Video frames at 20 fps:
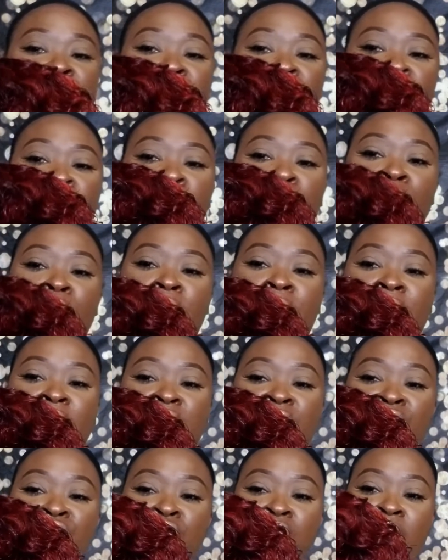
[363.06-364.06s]
the red,
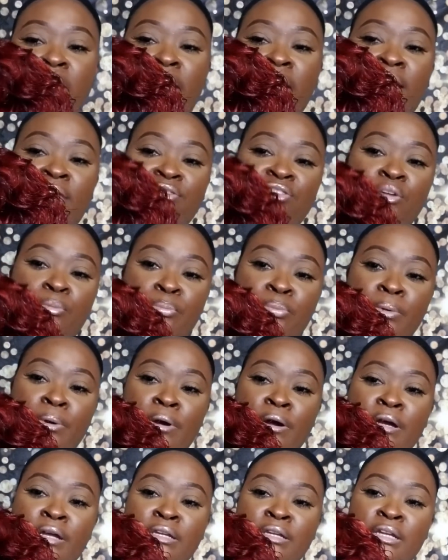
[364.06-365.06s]
the
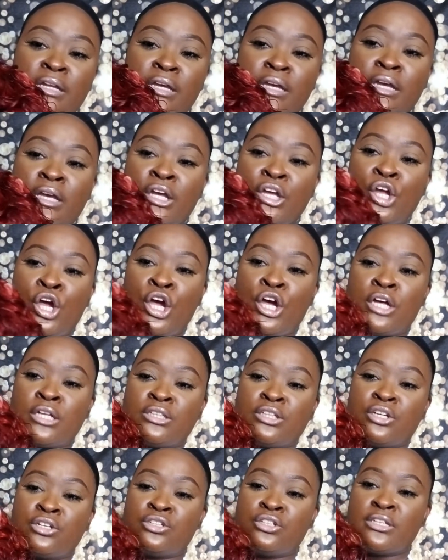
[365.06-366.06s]
burgundy,
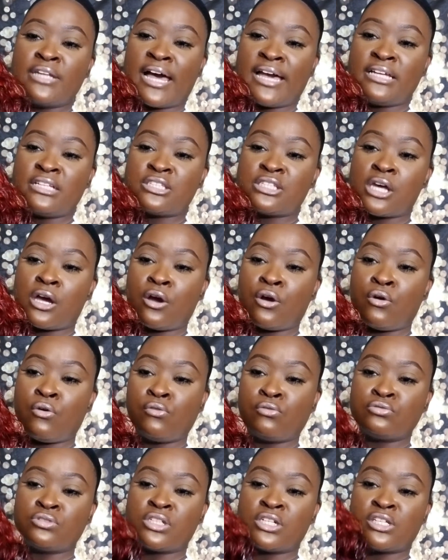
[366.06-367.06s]
the light
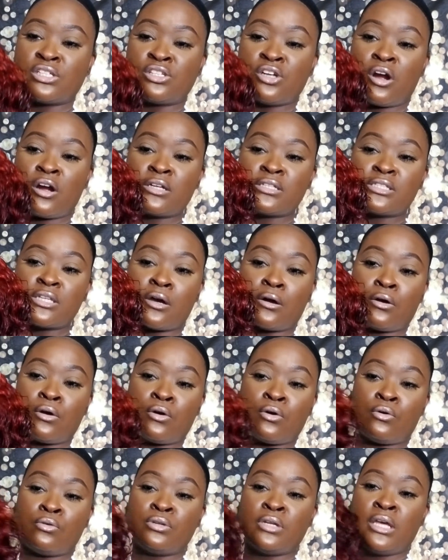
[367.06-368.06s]
tone to the dark
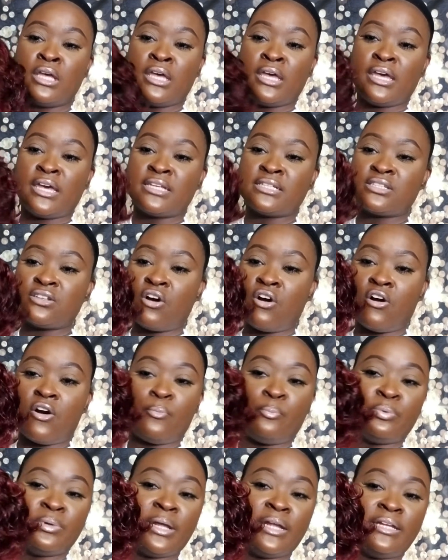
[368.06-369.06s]
tone, it's
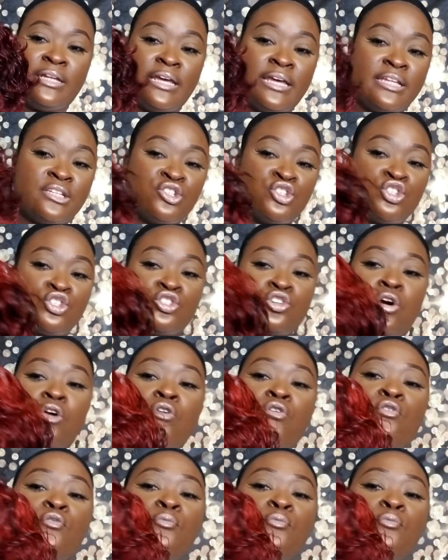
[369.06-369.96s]
all blended in so